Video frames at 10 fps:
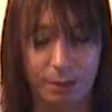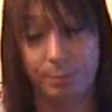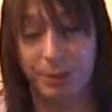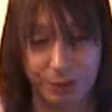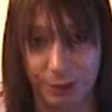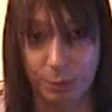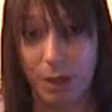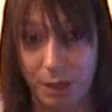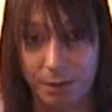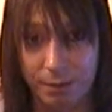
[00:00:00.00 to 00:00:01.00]
because you
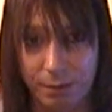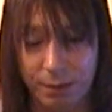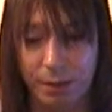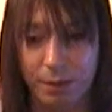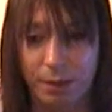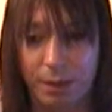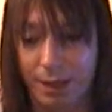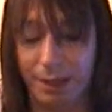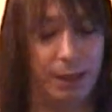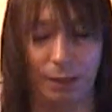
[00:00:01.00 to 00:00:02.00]
are.
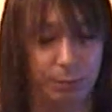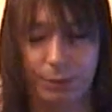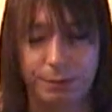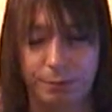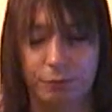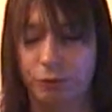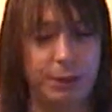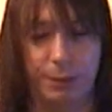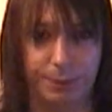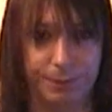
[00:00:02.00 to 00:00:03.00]
And I wouldn't
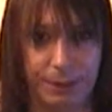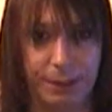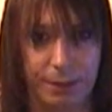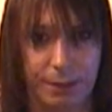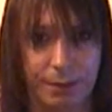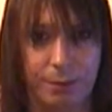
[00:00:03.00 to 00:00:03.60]
dream of saying that,